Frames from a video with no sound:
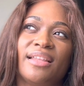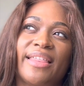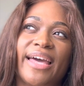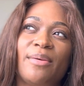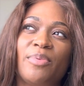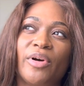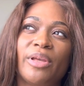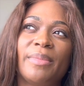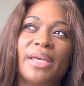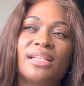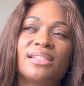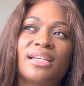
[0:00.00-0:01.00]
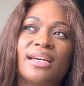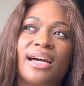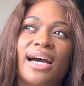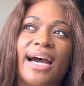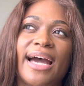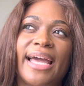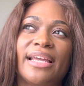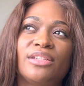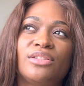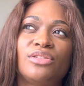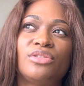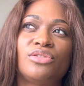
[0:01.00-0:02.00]
appointment, I
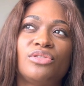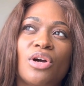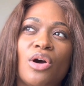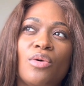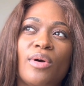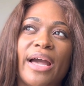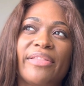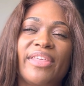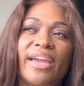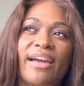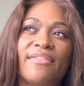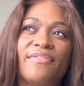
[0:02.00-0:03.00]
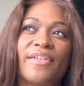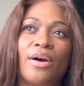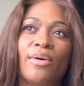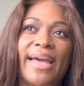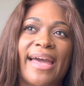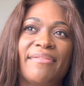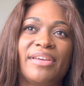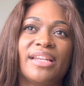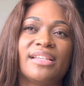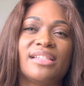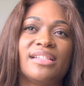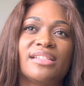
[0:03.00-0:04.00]
think I felt
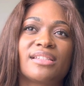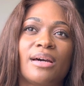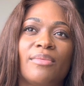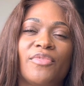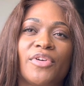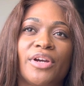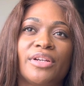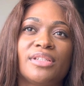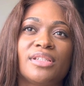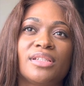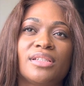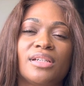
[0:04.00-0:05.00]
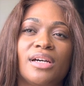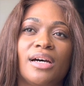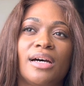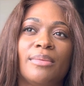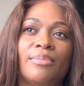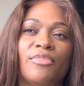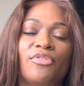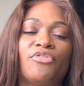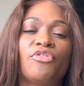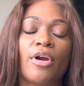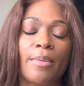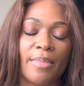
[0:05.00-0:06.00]
heaviness and discomfort
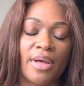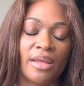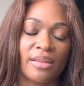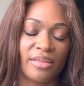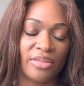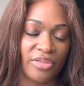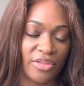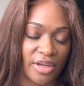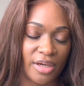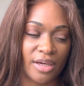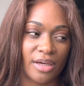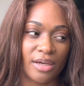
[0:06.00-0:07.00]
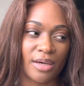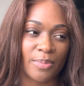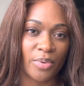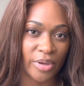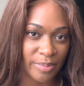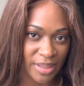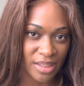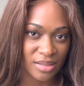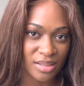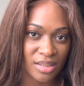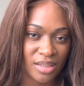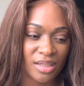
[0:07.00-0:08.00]
from the
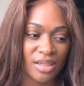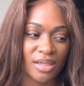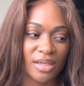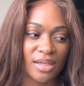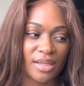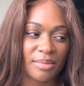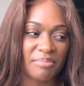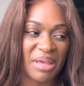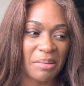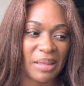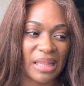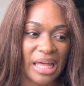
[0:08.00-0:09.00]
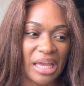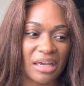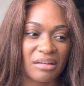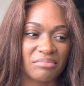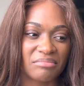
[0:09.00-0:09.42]
appointment, maybe like